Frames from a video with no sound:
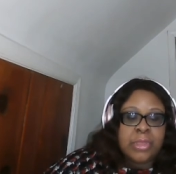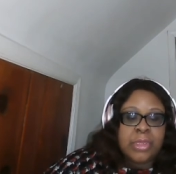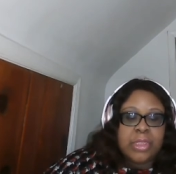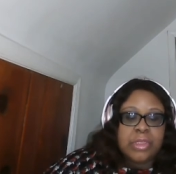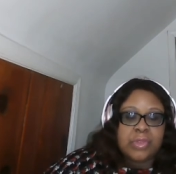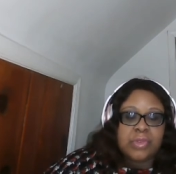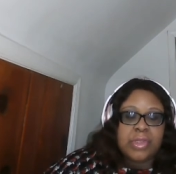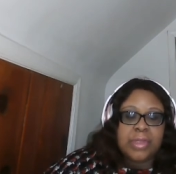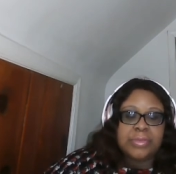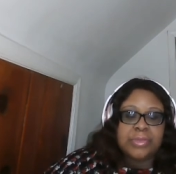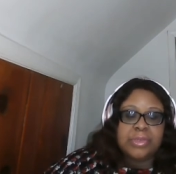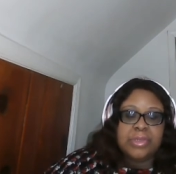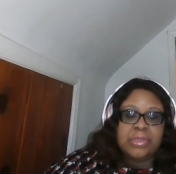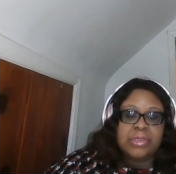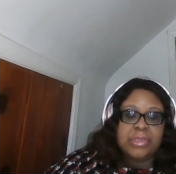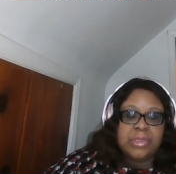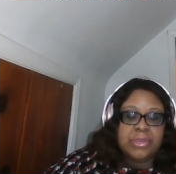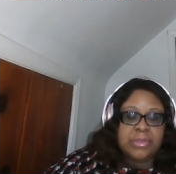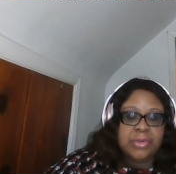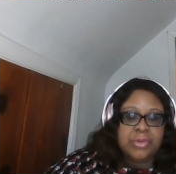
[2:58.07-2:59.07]
So I'm
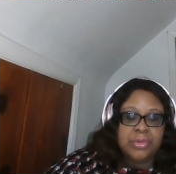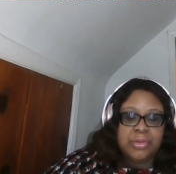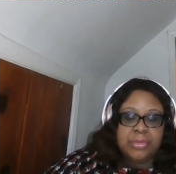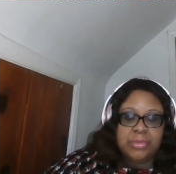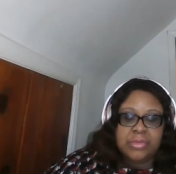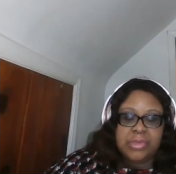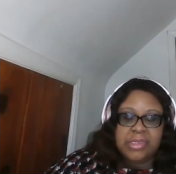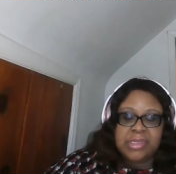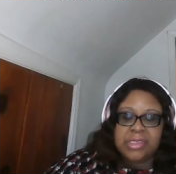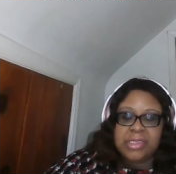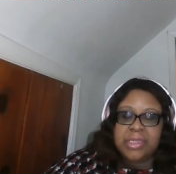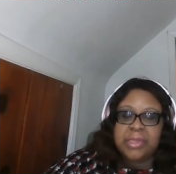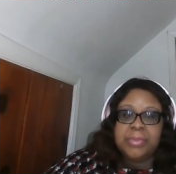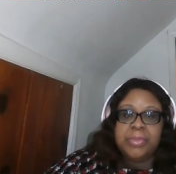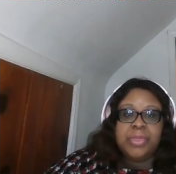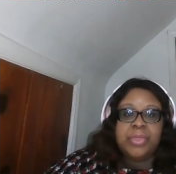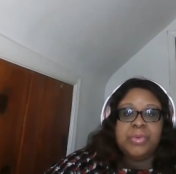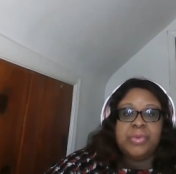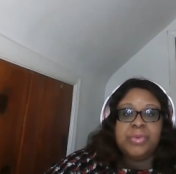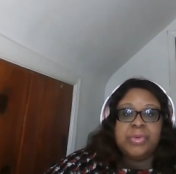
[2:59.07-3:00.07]
just going to skim
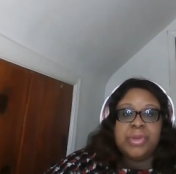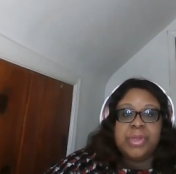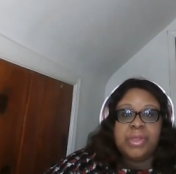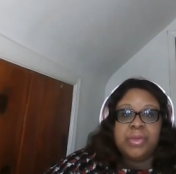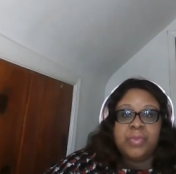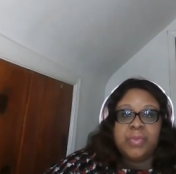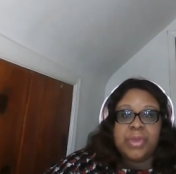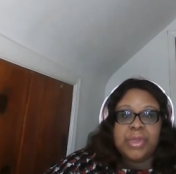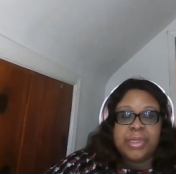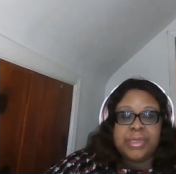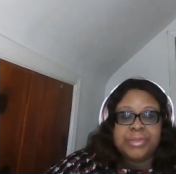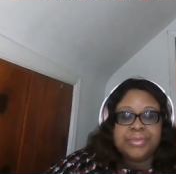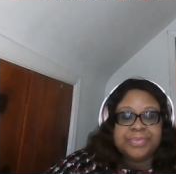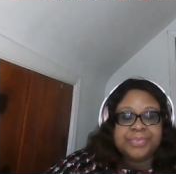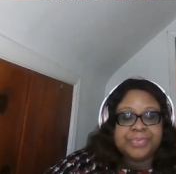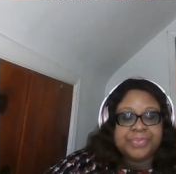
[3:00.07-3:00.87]
through day one.